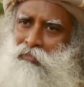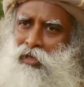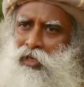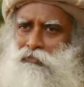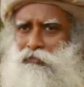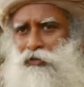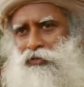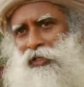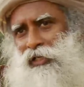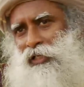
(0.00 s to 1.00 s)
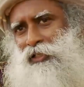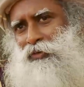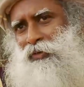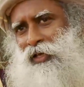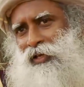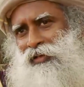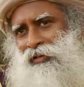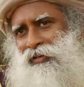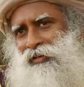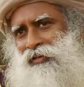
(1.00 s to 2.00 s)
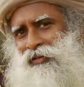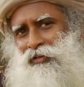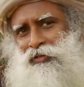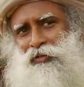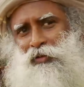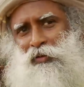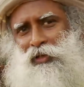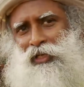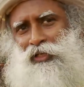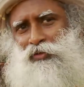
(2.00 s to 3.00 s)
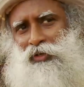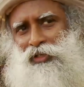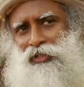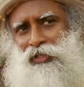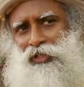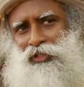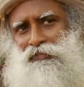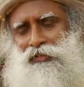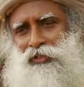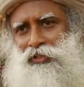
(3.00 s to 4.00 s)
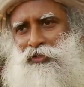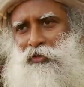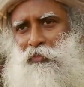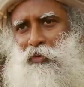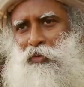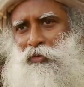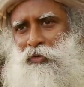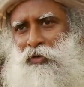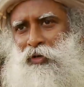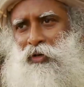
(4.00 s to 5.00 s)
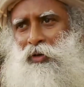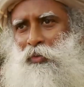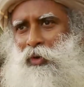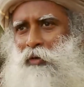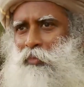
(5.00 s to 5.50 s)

But unfortunately today, slowly education has shifted into a mode where